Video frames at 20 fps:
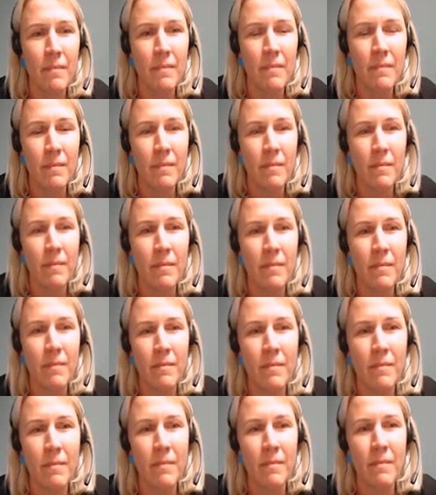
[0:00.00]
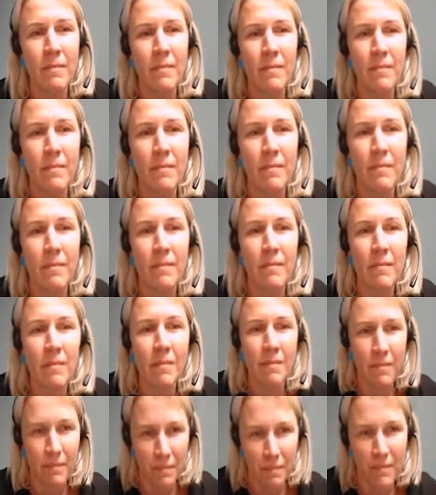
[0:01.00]

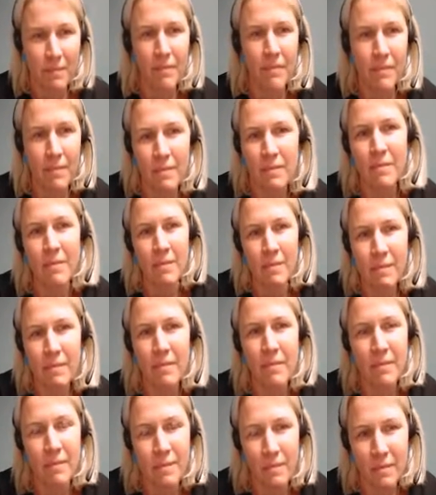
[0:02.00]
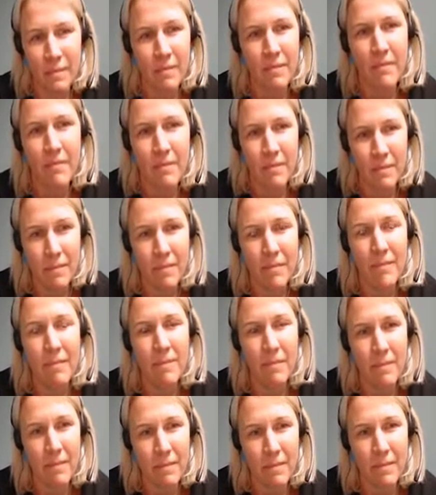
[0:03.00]

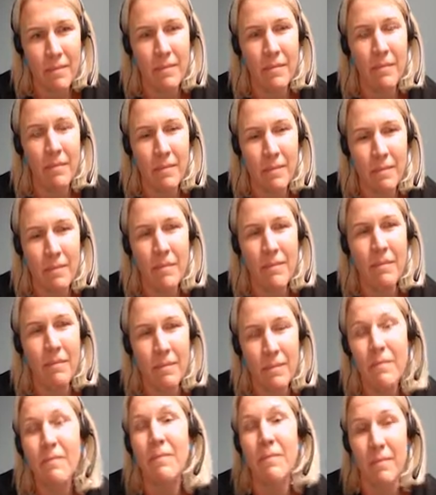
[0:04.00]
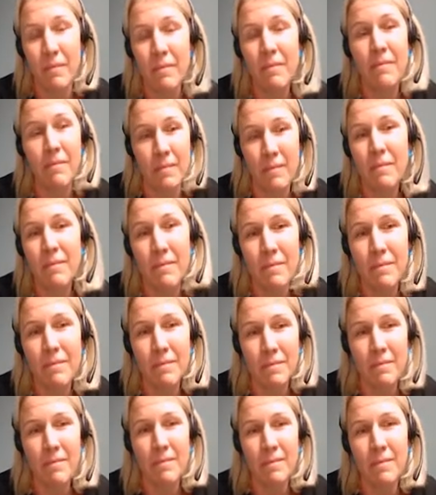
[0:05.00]

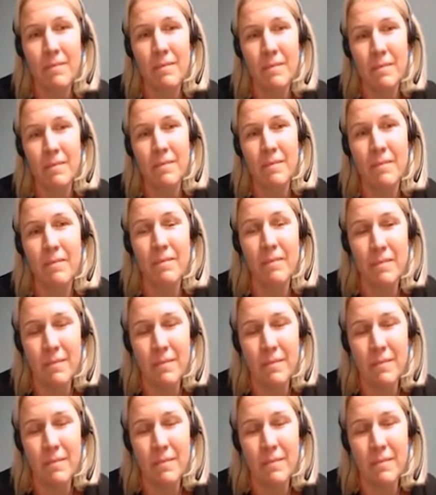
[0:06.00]
This person isn't speaking.